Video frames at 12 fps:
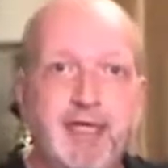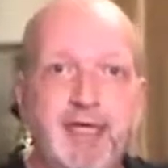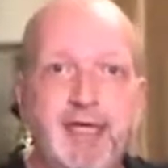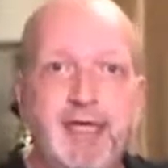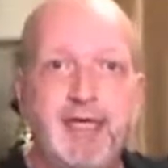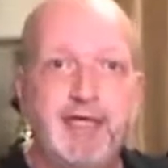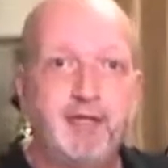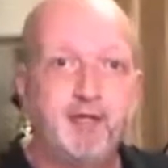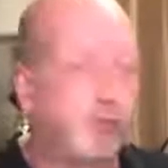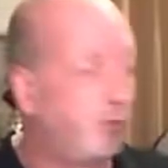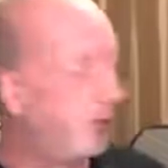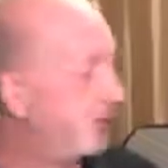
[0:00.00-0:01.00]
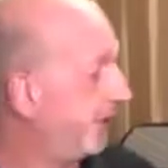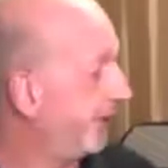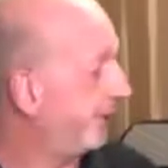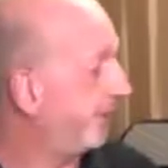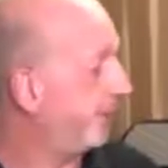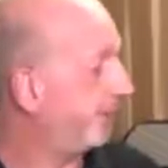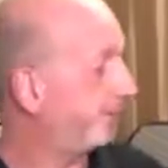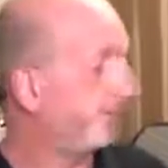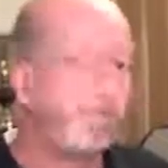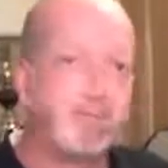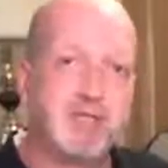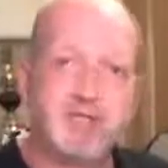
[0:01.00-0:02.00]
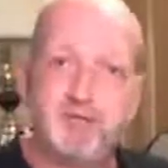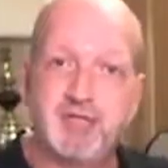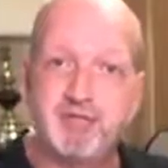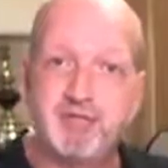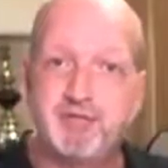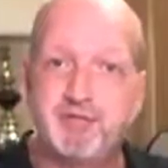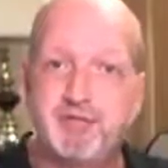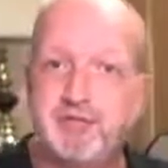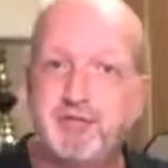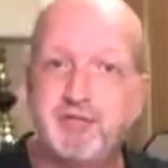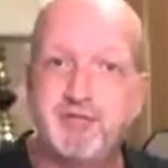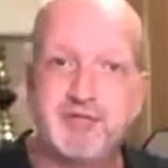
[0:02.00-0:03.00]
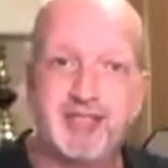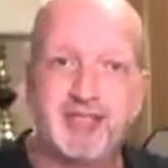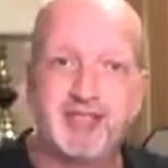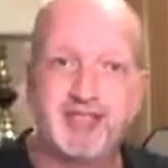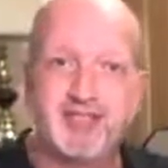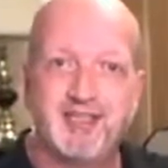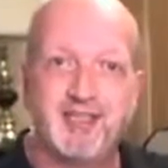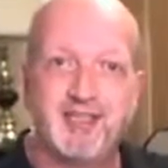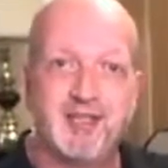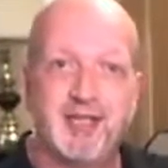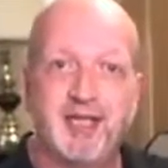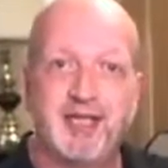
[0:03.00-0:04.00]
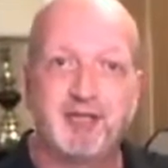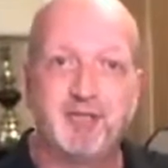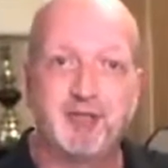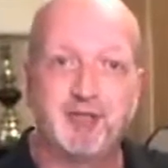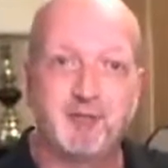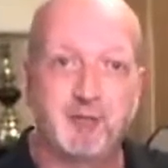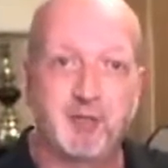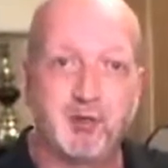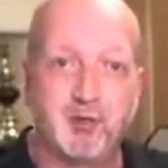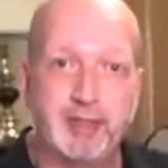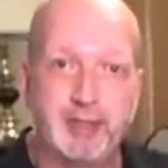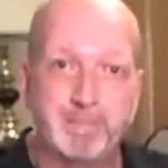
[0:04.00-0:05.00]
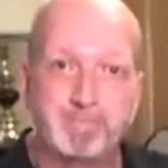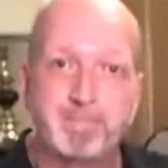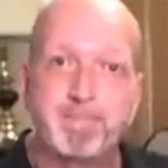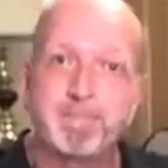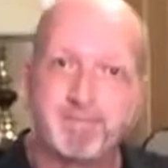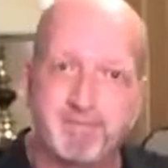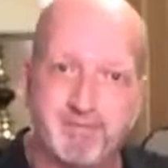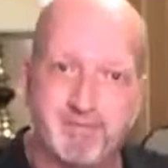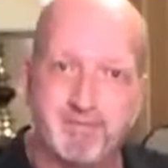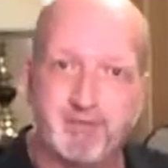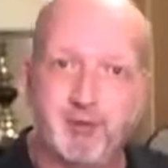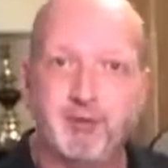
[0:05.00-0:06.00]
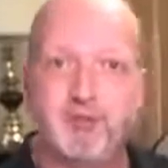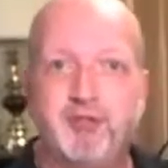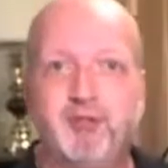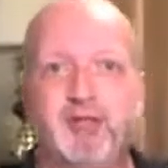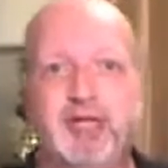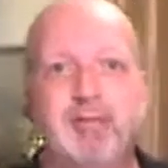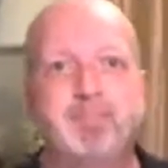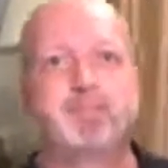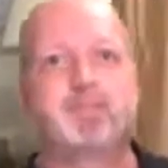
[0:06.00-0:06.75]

And which way to tune it? You've got a 50-50 shot. And if it goes the wrong way, you know what to do then.